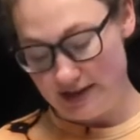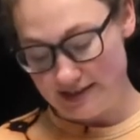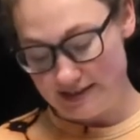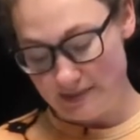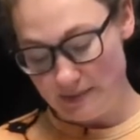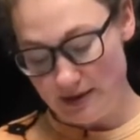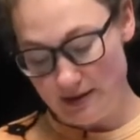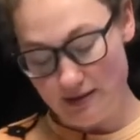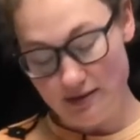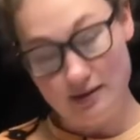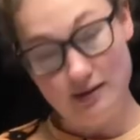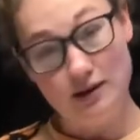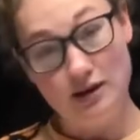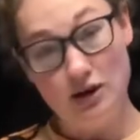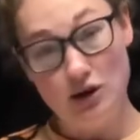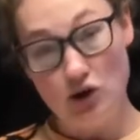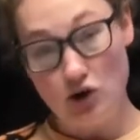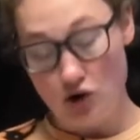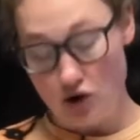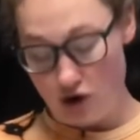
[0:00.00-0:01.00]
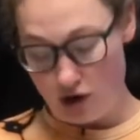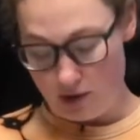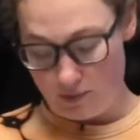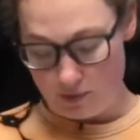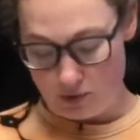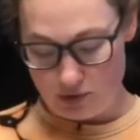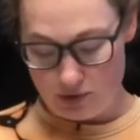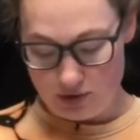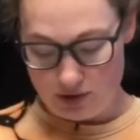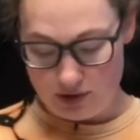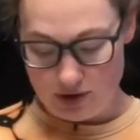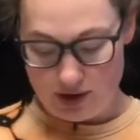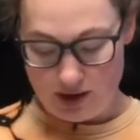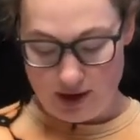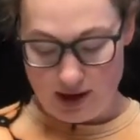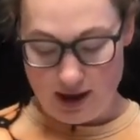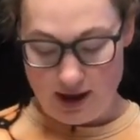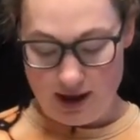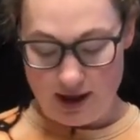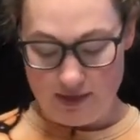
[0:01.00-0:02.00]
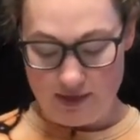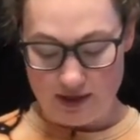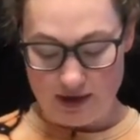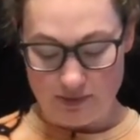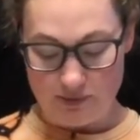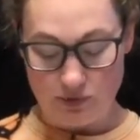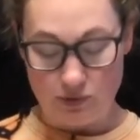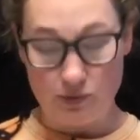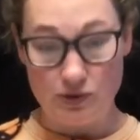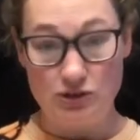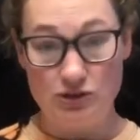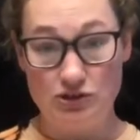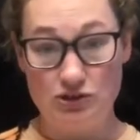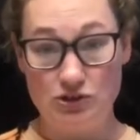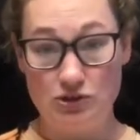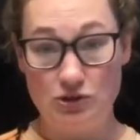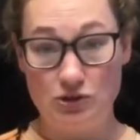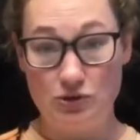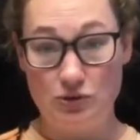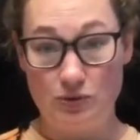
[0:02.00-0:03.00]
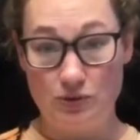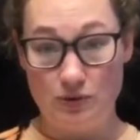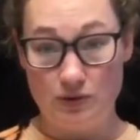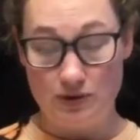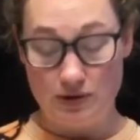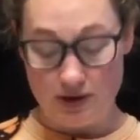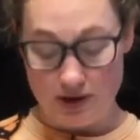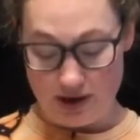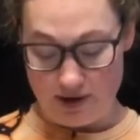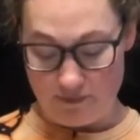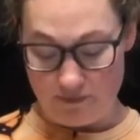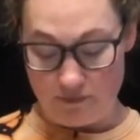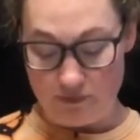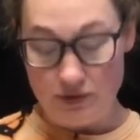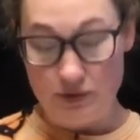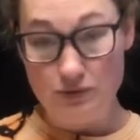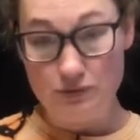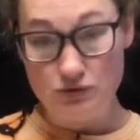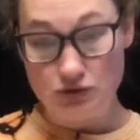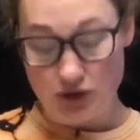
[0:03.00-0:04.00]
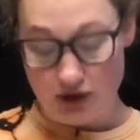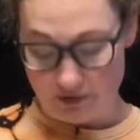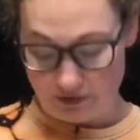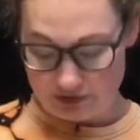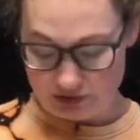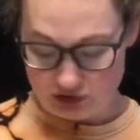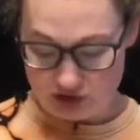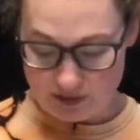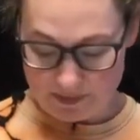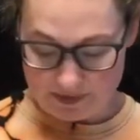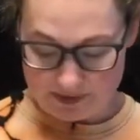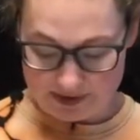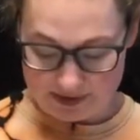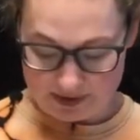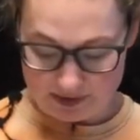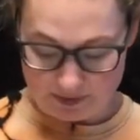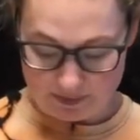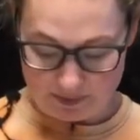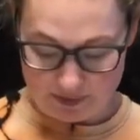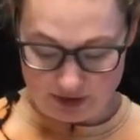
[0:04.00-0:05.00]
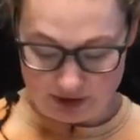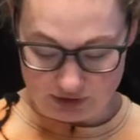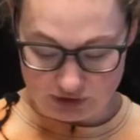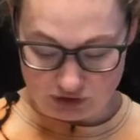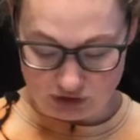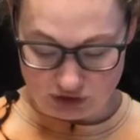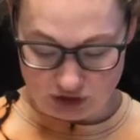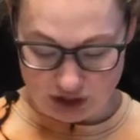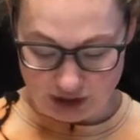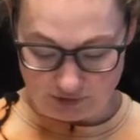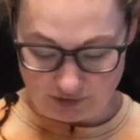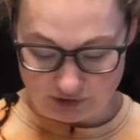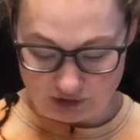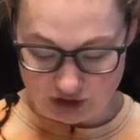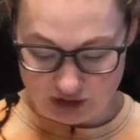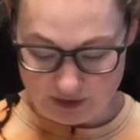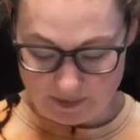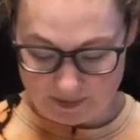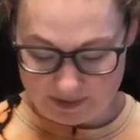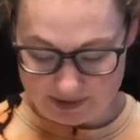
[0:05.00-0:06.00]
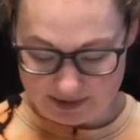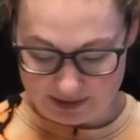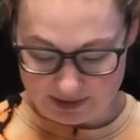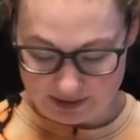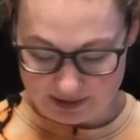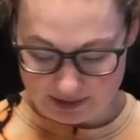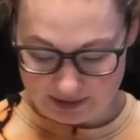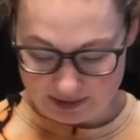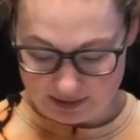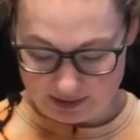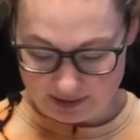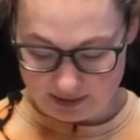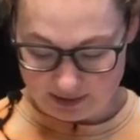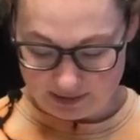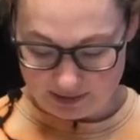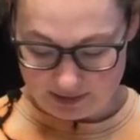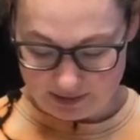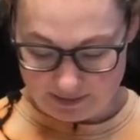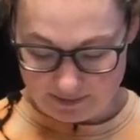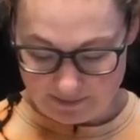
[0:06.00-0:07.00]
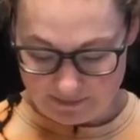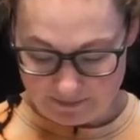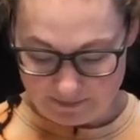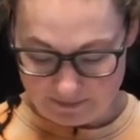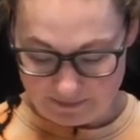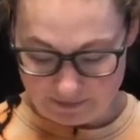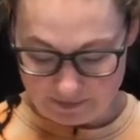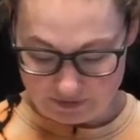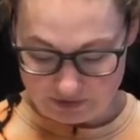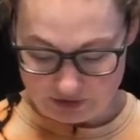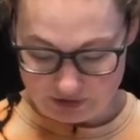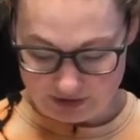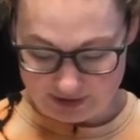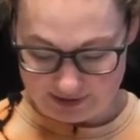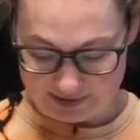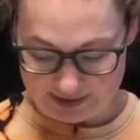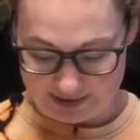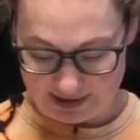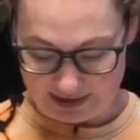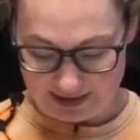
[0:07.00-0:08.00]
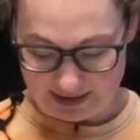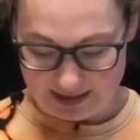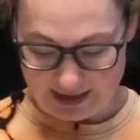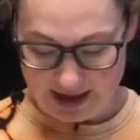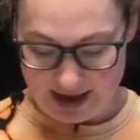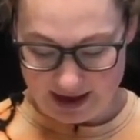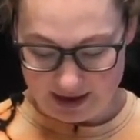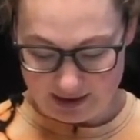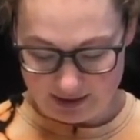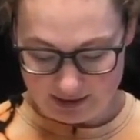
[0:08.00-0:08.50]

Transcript: Smith caramel, and then I'm going to do a few chocolate chips, miniature chocolate chips, just like that.